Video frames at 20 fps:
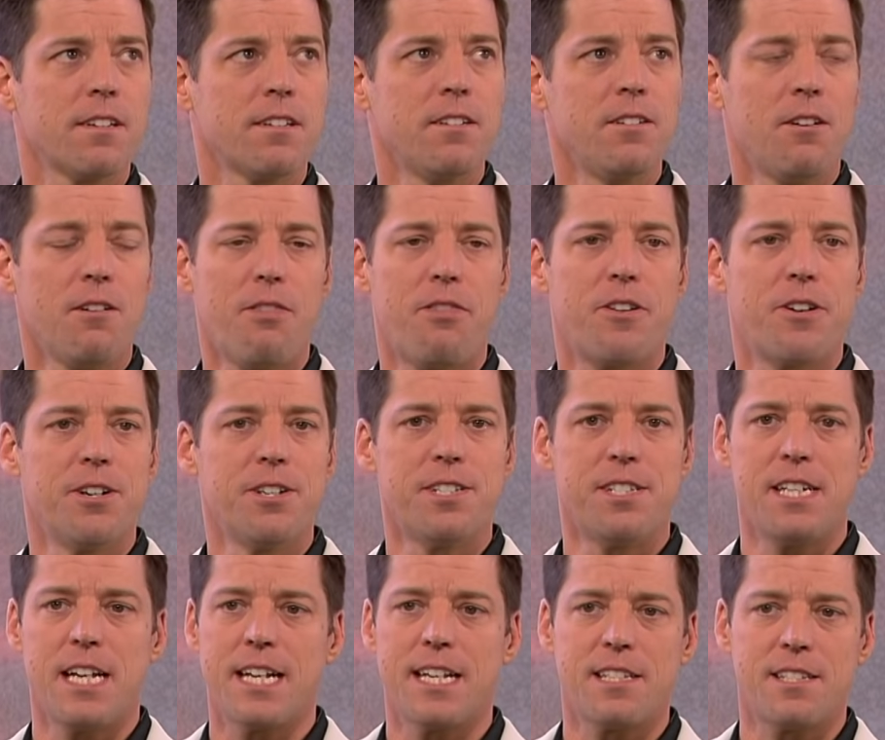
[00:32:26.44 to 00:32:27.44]
You know, on
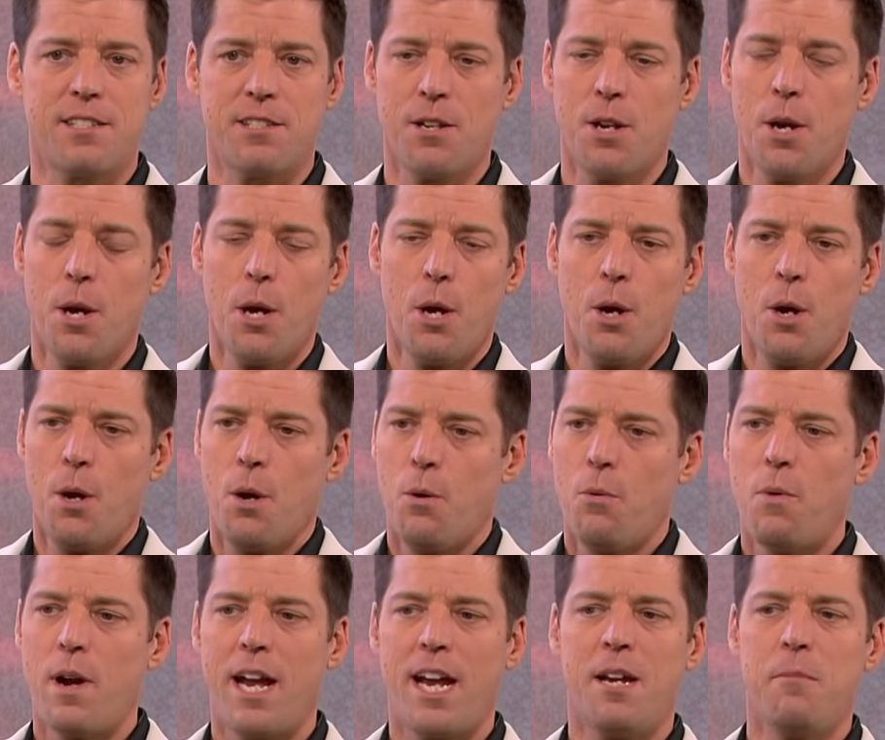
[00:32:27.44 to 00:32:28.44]
Thursdays,
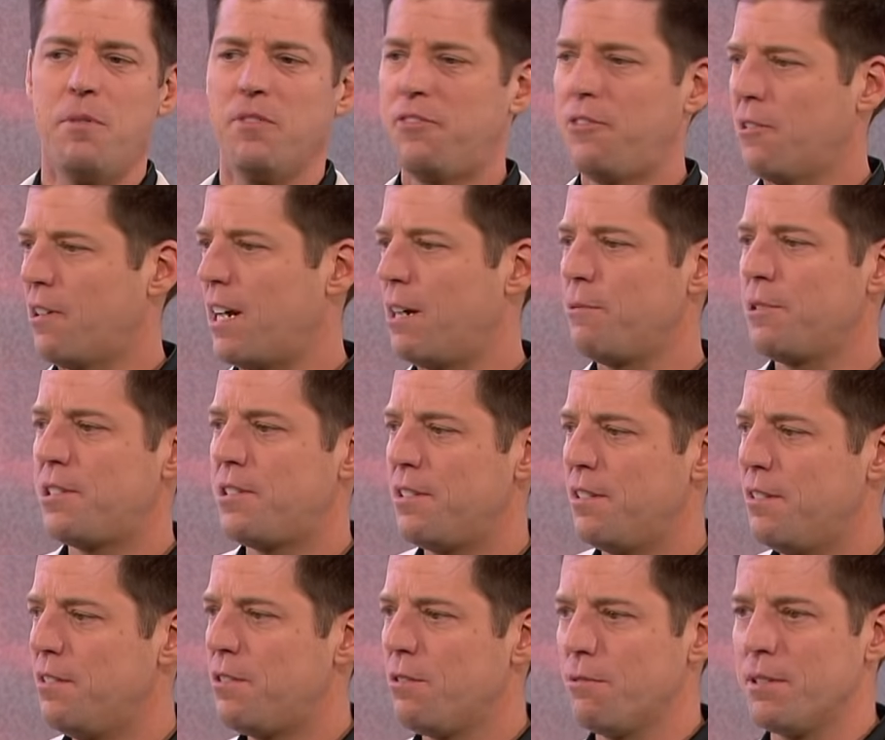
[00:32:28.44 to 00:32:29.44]
way before I was
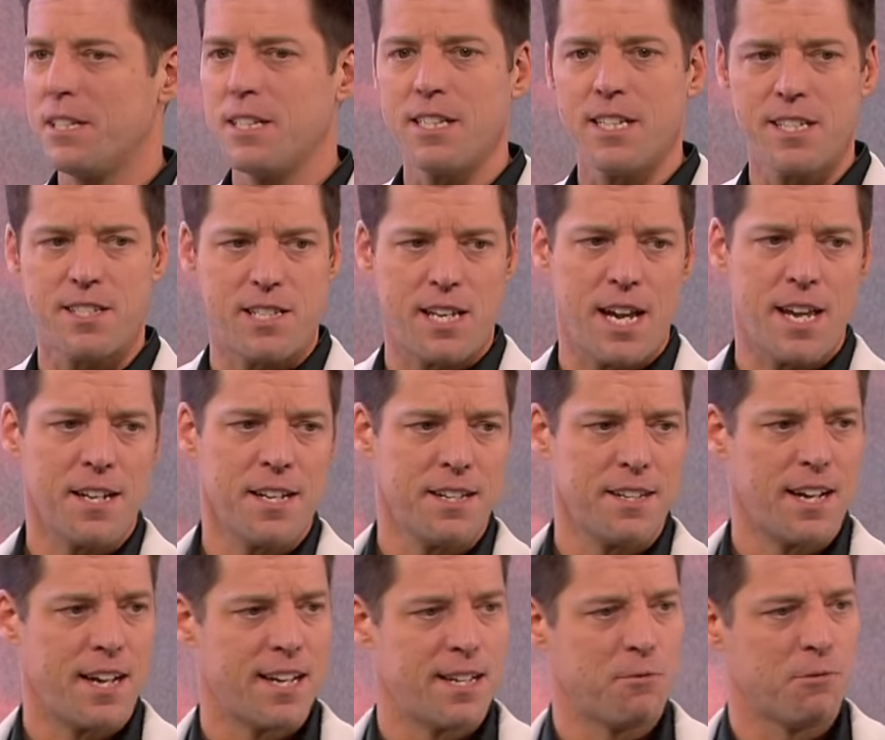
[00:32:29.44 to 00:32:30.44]
doing this, Hannah
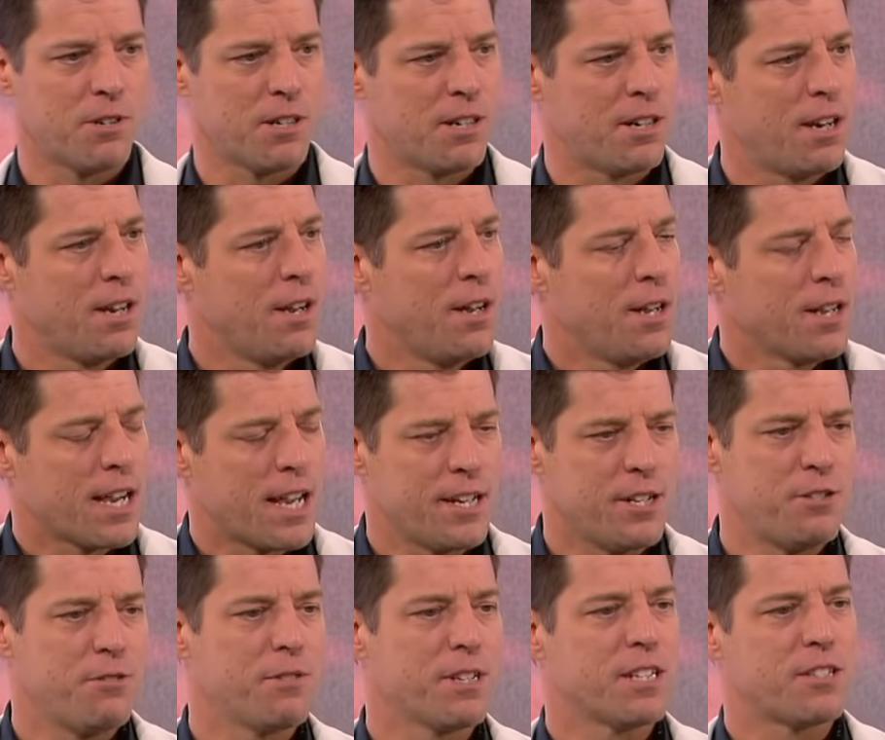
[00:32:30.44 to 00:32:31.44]
and I were kind
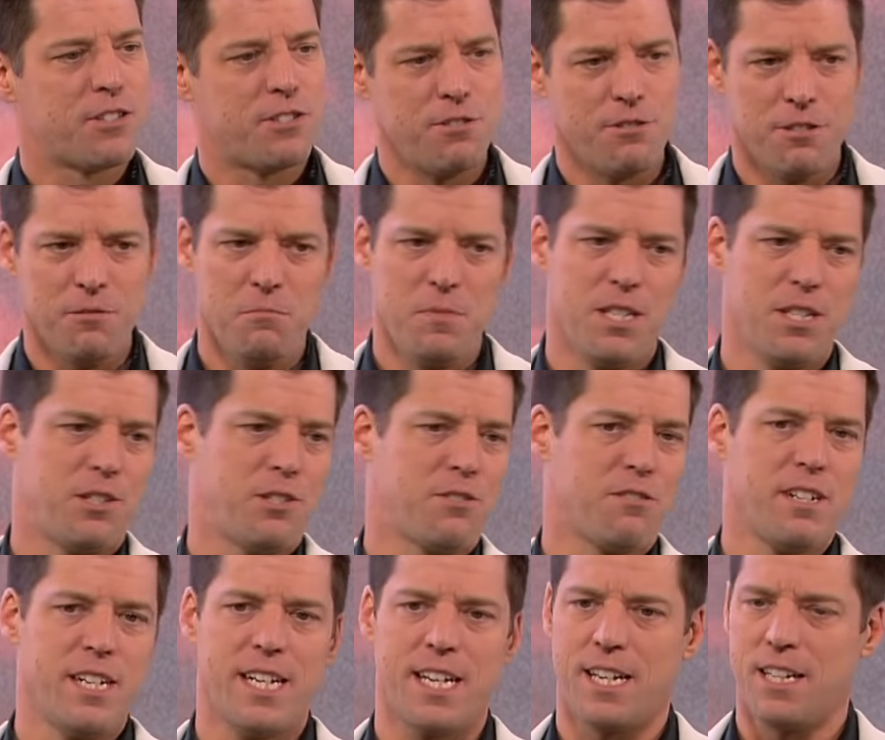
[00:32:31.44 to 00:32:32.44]
of doing student
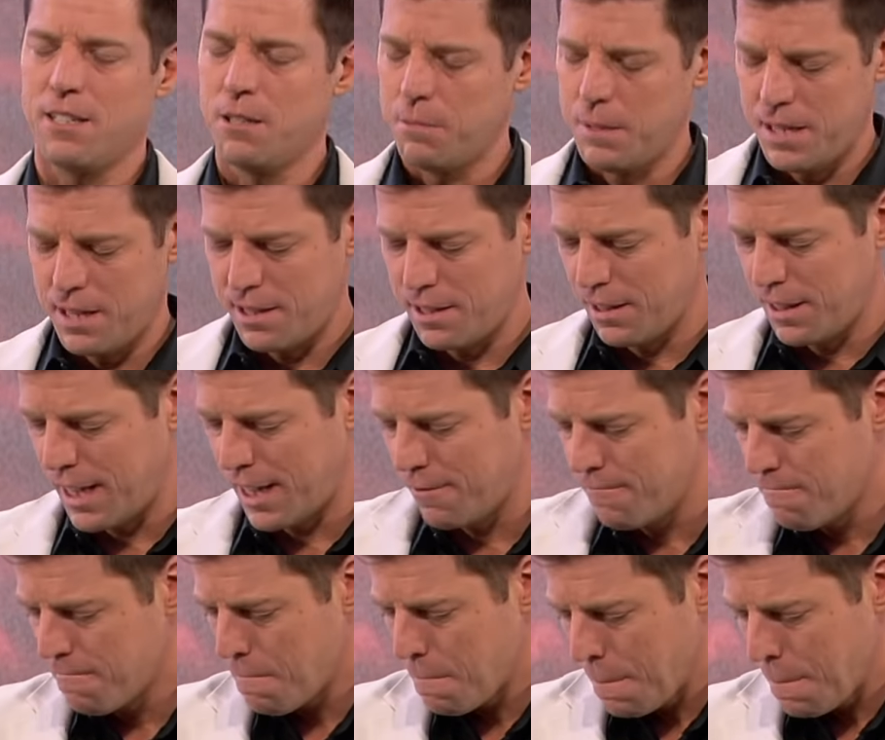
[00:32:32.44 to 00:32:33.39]
ministry and a little bit of this and that.